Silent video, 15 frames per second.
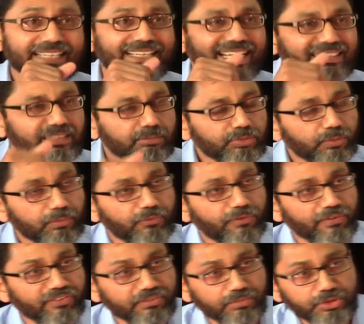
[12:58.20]
And as the
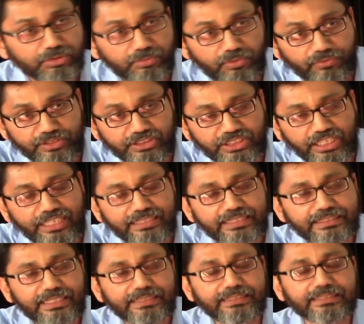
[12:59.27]
Mufassirin
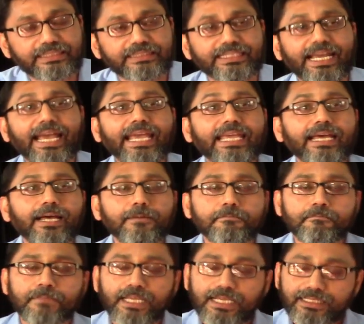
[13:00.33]
discusses this ayah,
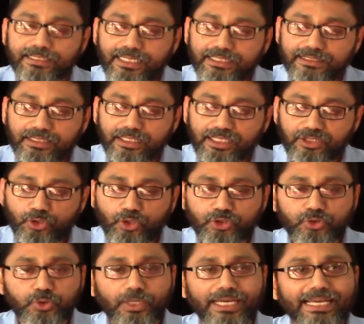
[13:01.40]
that in
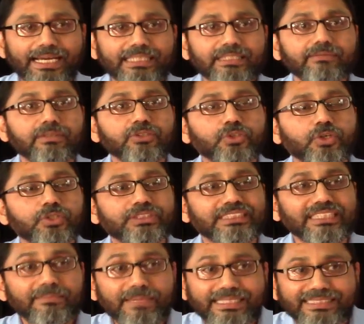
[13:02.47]
those two ayat, even though
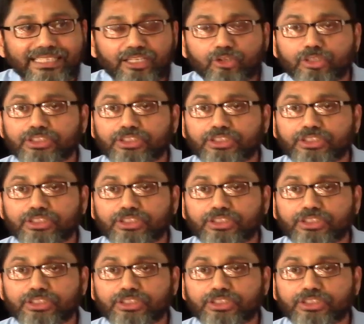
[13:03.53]
seeming they